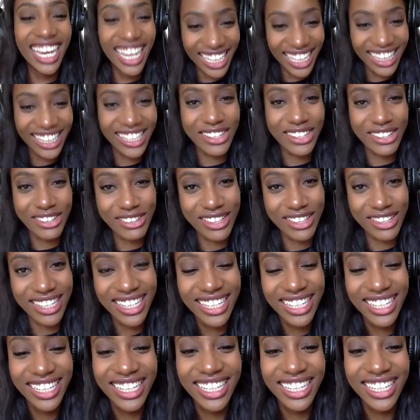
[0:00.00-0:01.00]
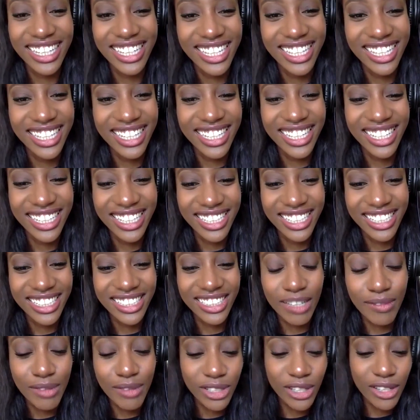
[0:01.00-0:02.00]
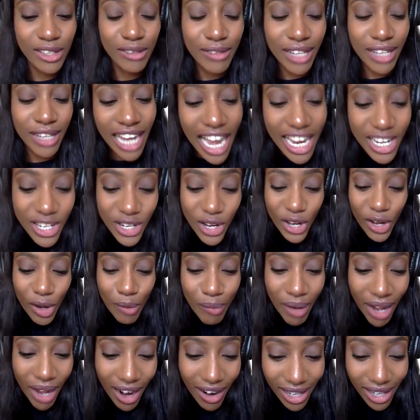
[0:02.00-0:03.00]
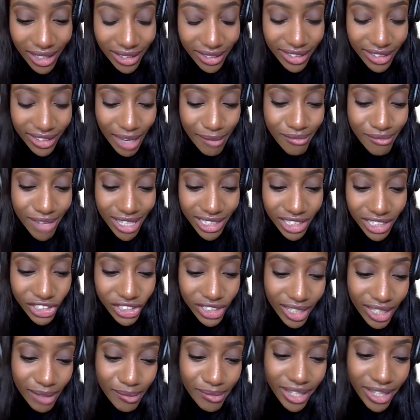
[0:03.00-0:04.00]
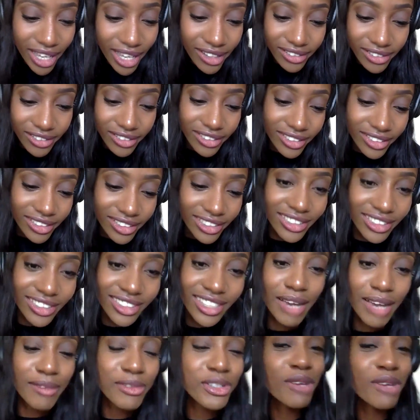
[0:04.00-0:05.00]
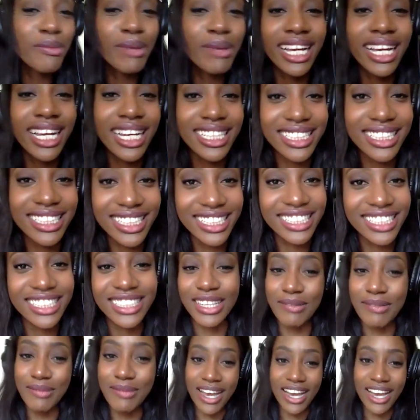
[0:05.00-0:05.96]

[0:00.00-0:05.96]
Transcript: has literally. forgotten her roots. Someone's gonna be like, I know your parents. I'm messaging them now. I'm sure my cousin somehow.